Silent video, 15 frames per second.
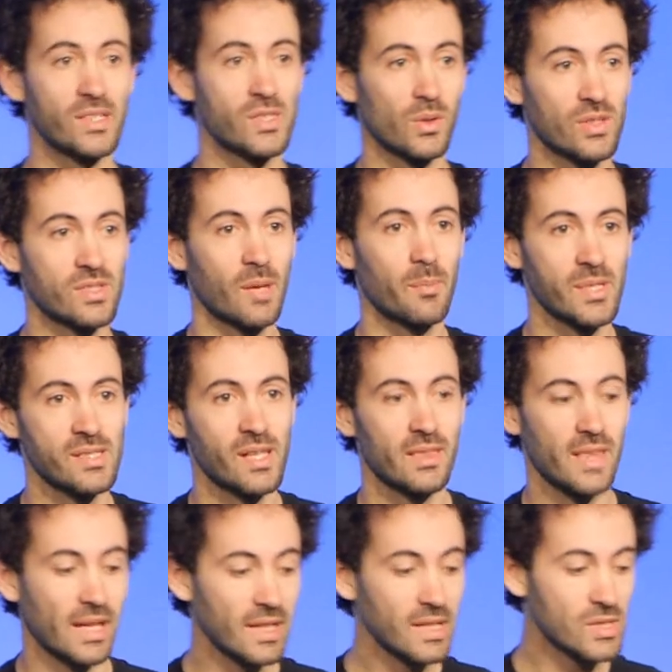So to some extent,
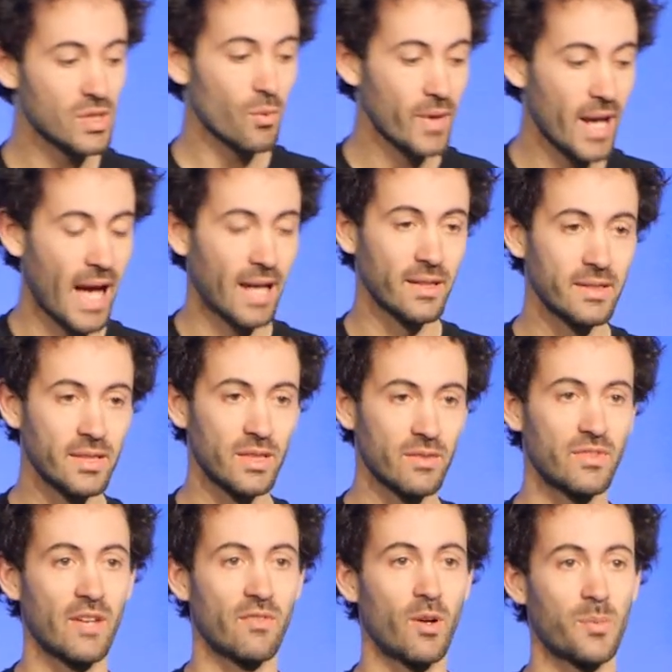that is the reality
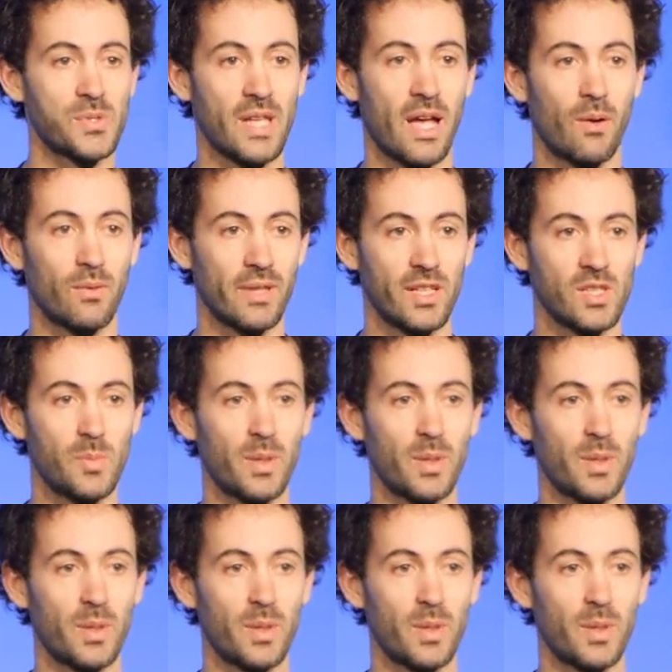of DevOps nowadays,